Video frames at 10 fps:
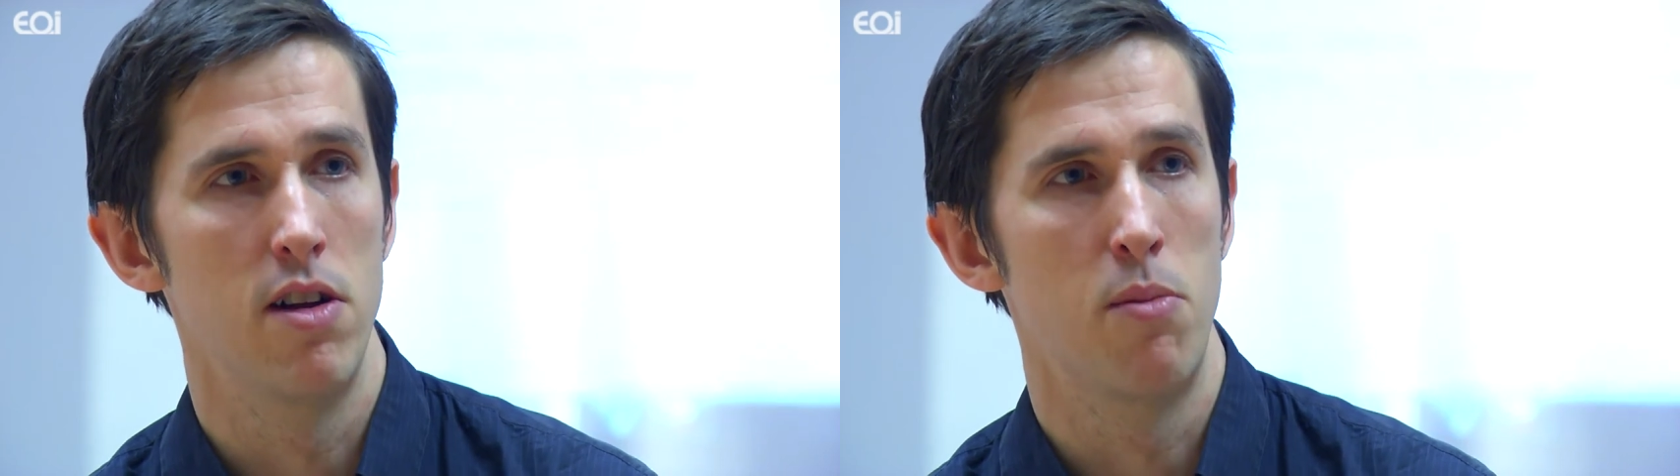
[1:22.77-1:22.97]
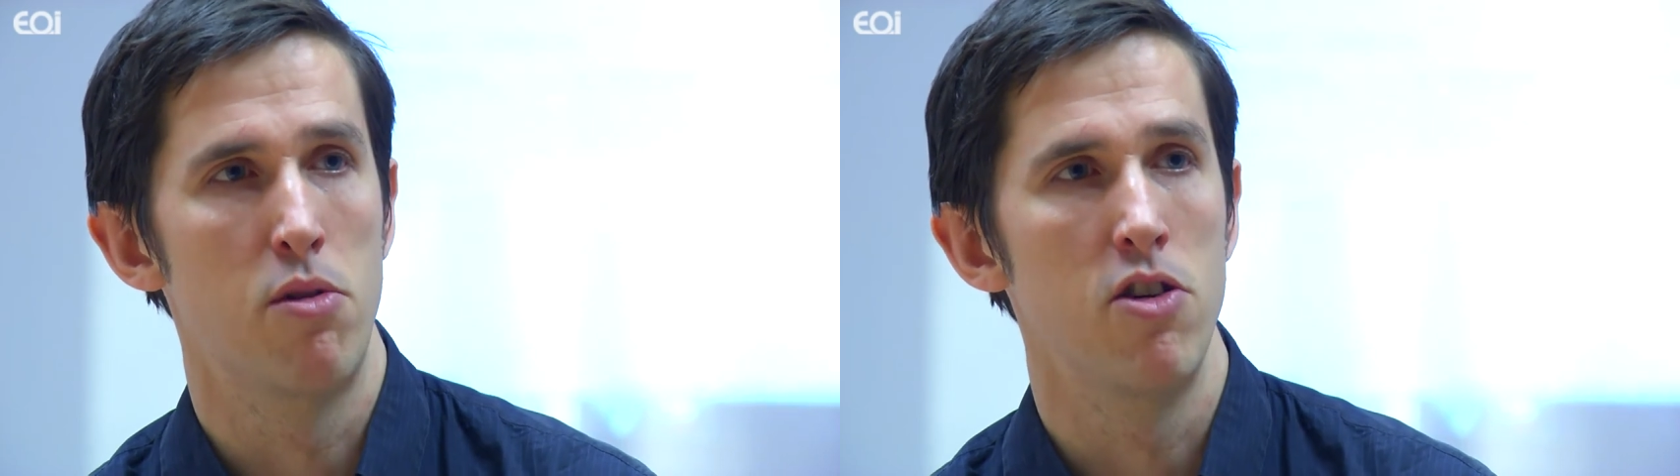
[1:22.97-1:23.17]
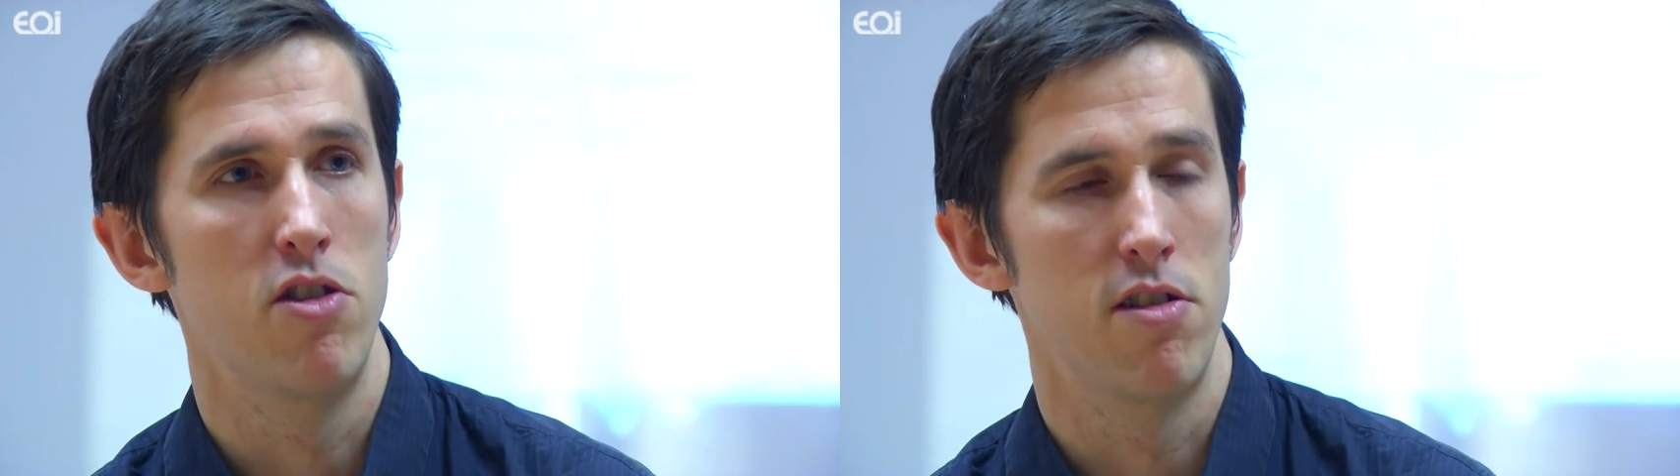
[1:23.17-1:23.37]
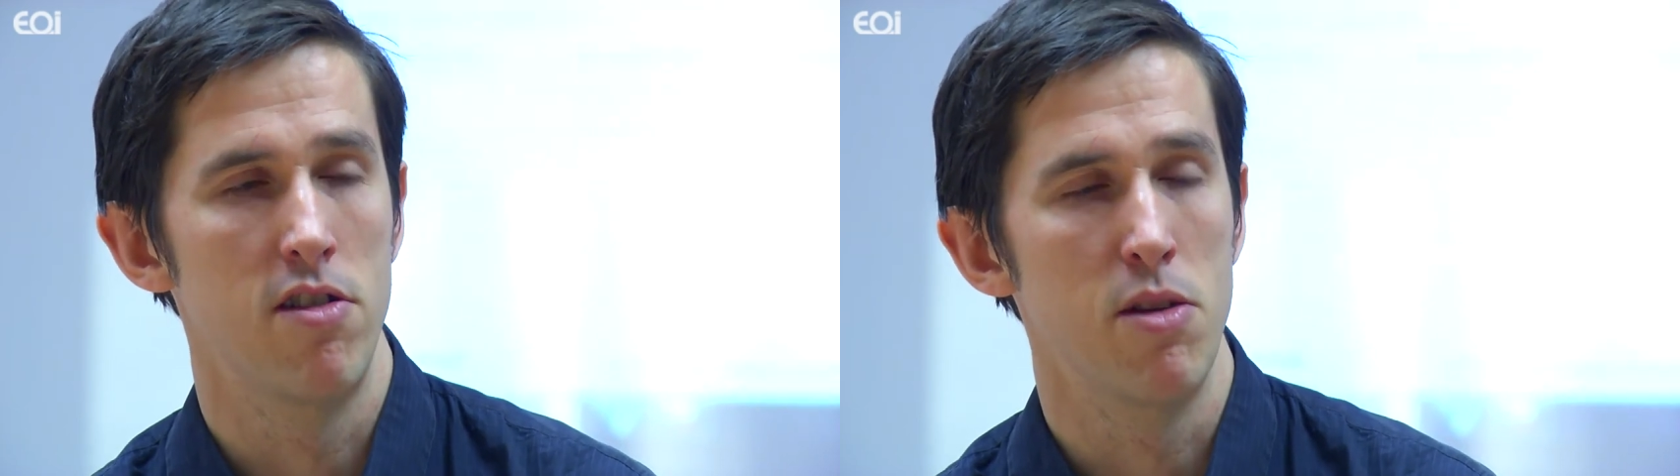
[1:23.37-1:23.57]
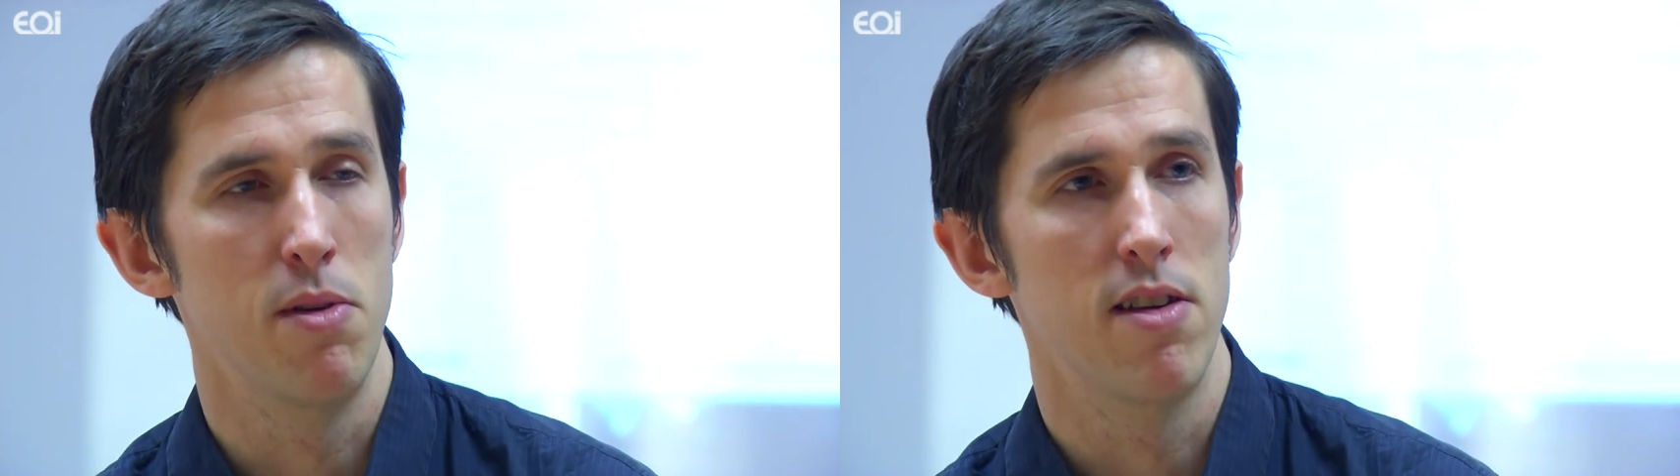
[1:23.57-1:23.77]
approaches that need
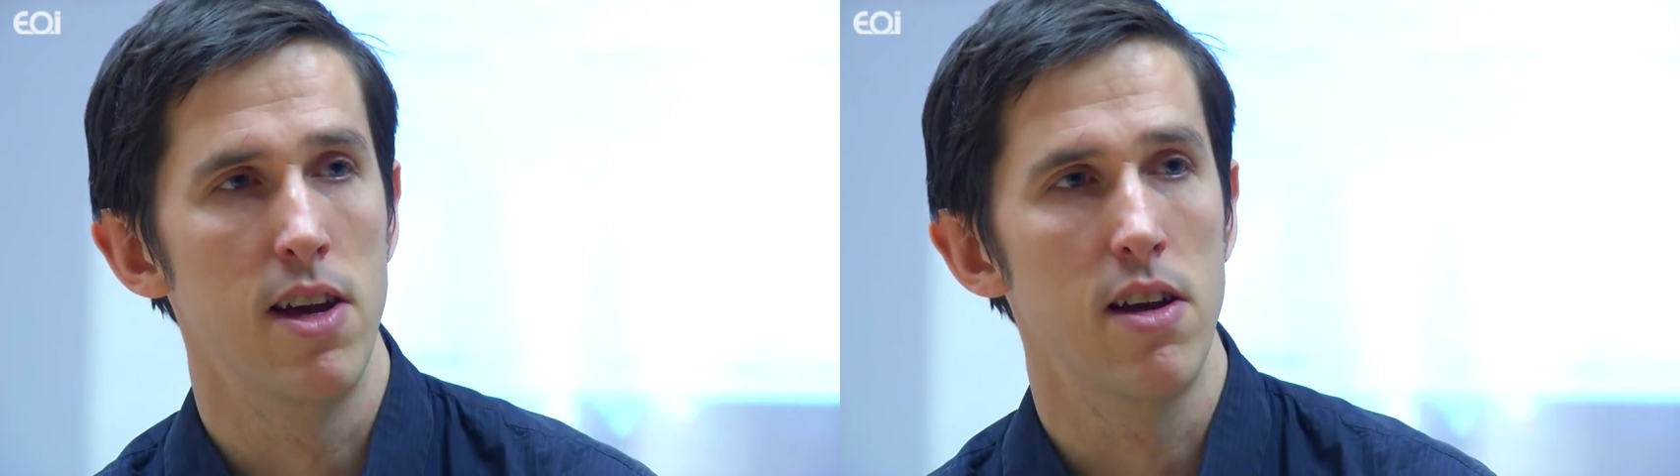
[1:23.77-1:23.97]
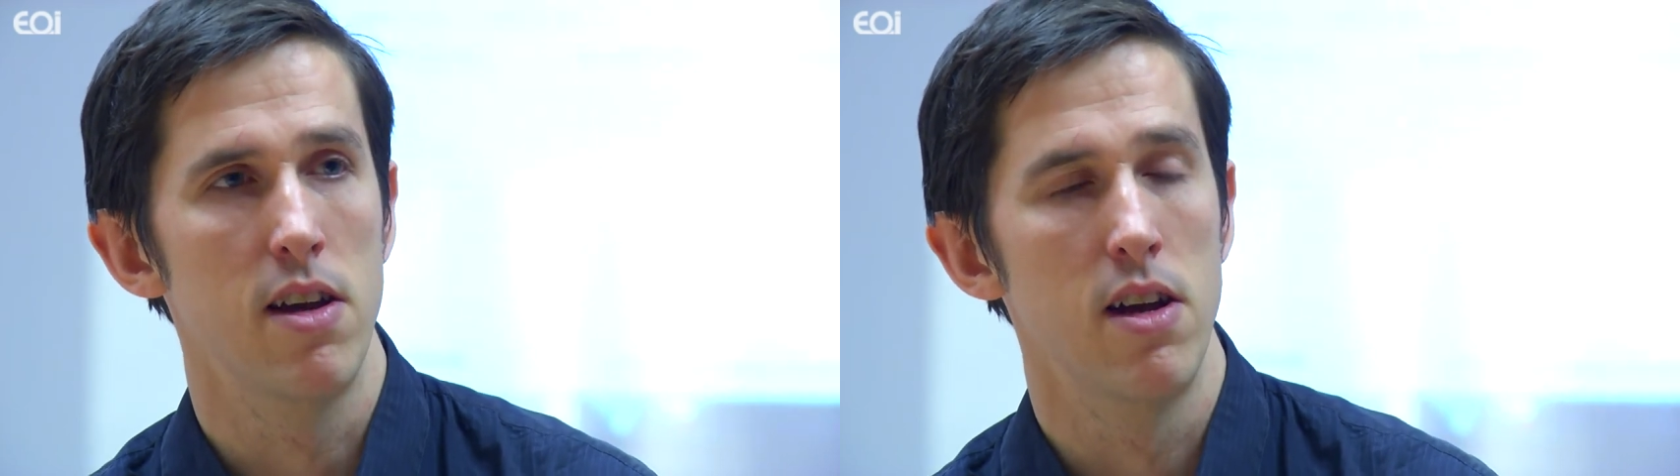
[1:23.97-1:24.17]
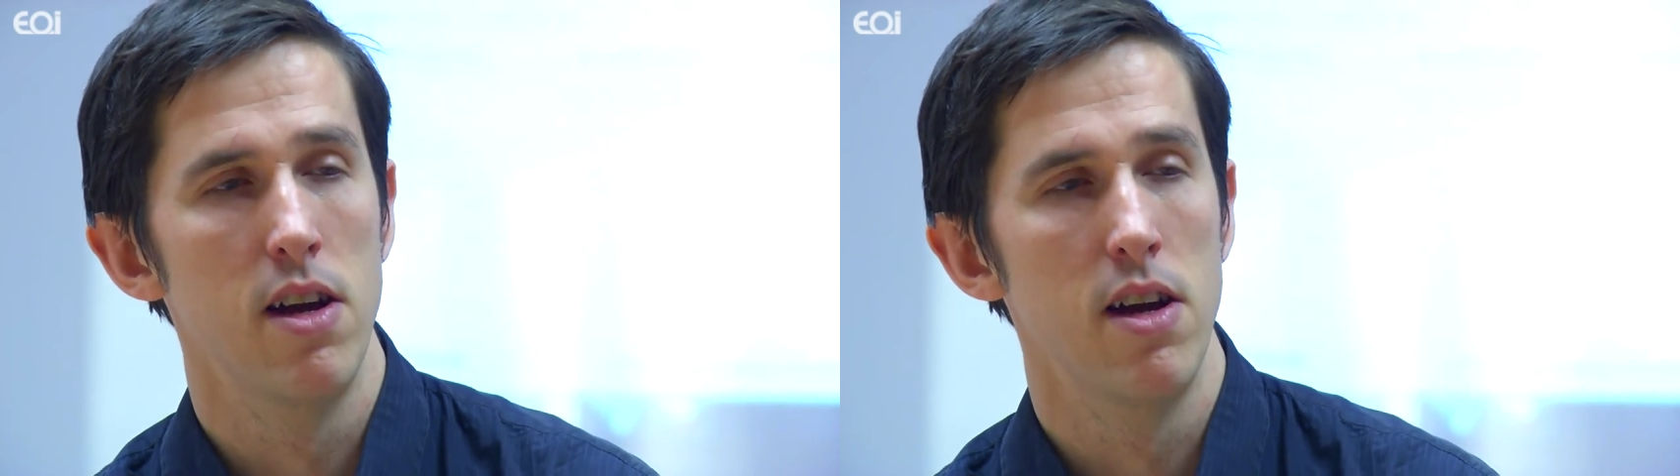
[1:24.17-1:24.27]
to be taken.